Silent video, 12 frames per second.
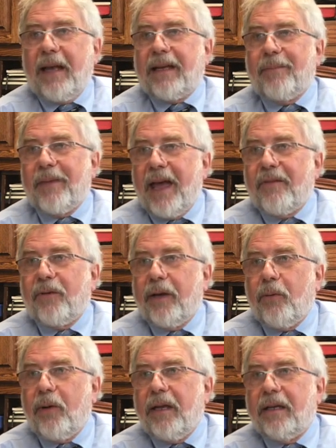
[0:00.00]
make them
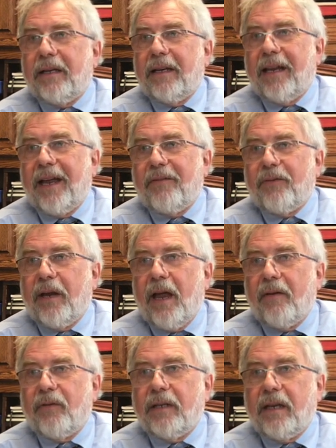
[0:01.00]
every week and
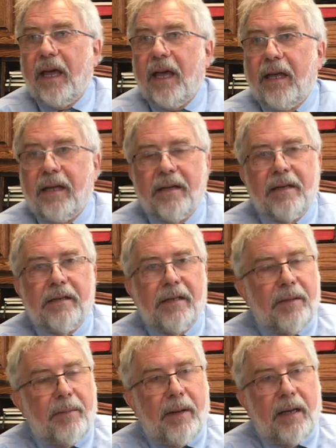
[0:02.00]
every day,
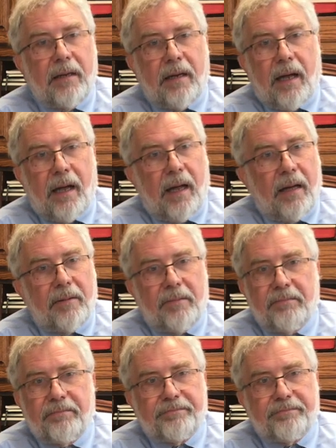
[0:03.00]
but the